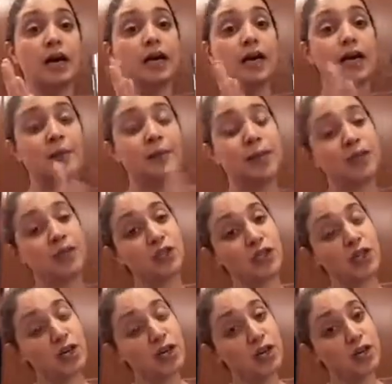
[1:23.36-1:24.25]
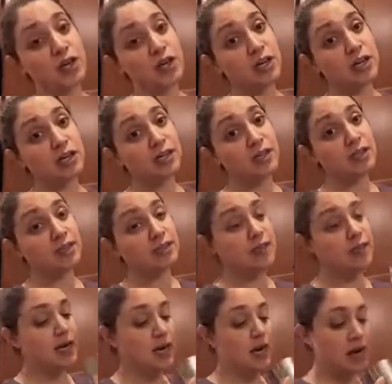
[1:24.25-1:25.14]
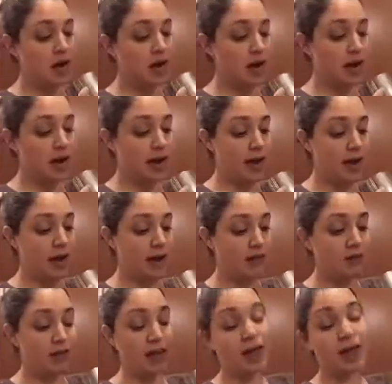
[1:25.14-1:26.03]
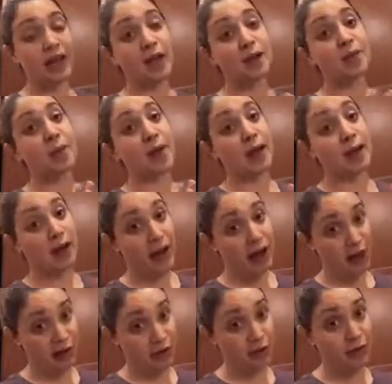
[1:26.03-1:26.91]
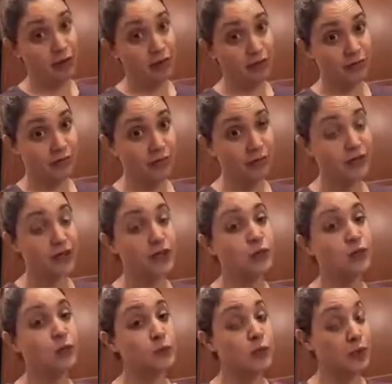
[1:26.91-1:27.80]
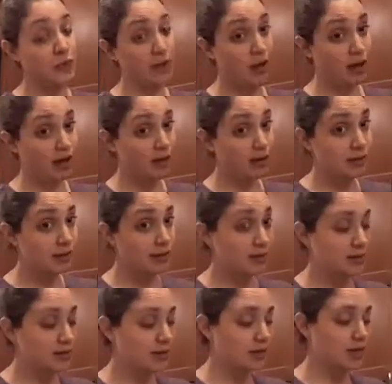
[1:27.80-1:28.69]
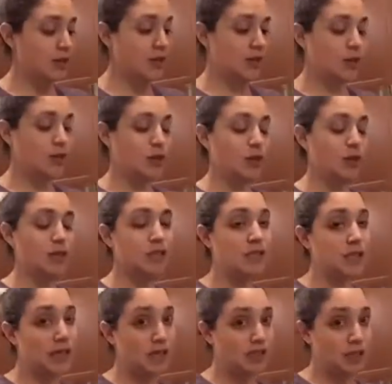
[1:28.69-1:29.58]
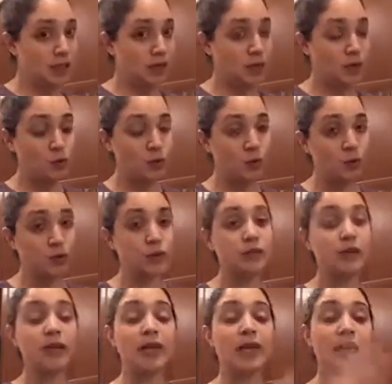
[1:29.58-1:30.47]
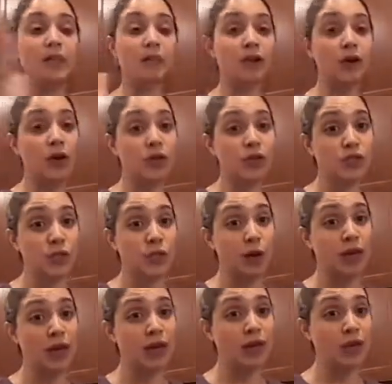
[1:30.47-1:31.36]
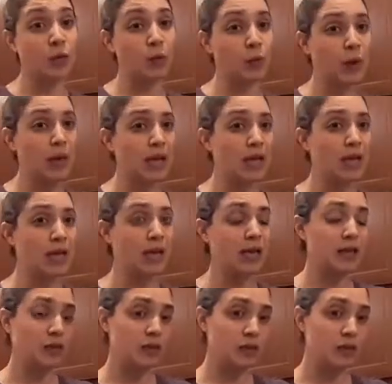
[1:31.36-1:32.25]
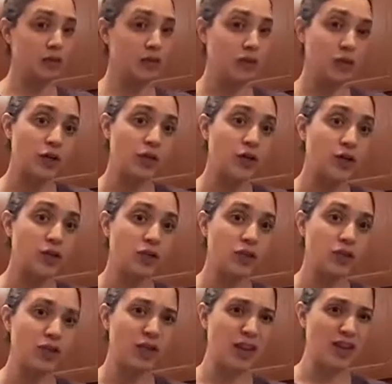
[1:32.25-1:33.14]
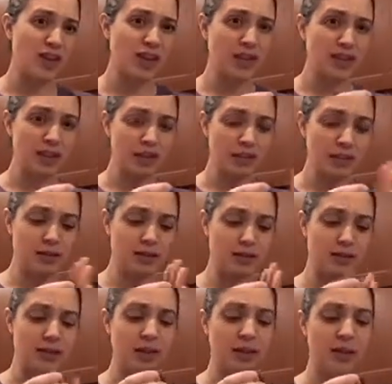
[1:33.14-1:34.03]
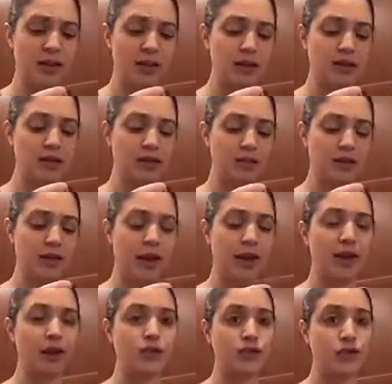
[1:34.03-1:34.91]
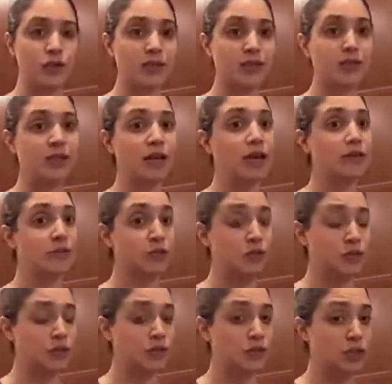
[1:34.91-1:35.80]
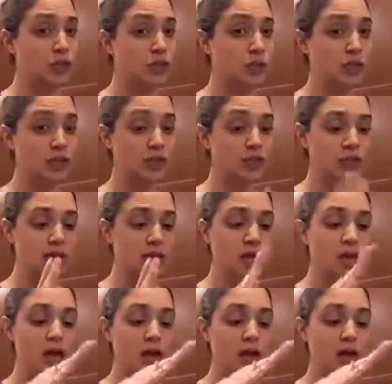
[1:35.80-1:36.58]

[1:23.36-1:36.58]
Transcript: In my shaker, I have that about halfway filled with ice, so it's nice and cold. And I've also had it waiting in the refrigerator so that the canister itself is really chilled.